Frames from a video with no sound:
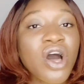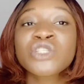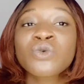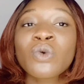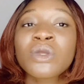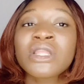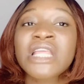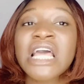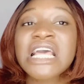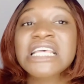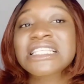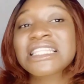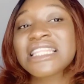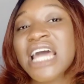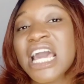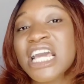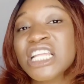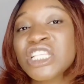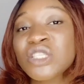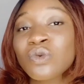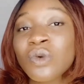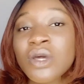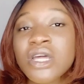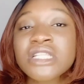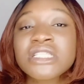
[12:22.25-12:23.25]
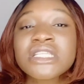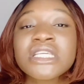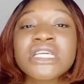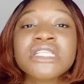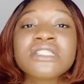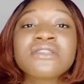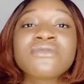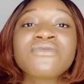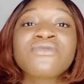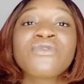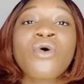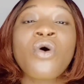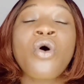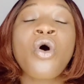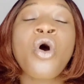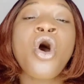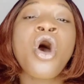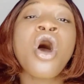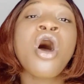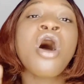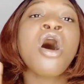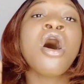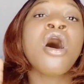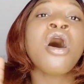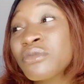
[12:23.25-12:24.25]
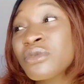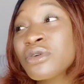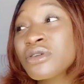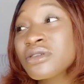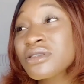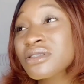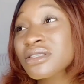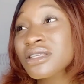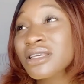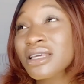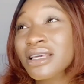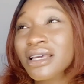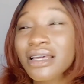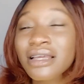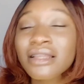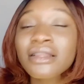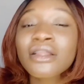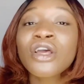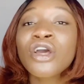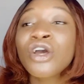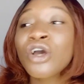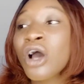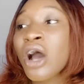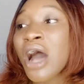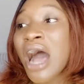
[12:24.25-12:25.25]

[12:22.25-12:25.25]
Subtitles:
The one that is lightweight is for more skin,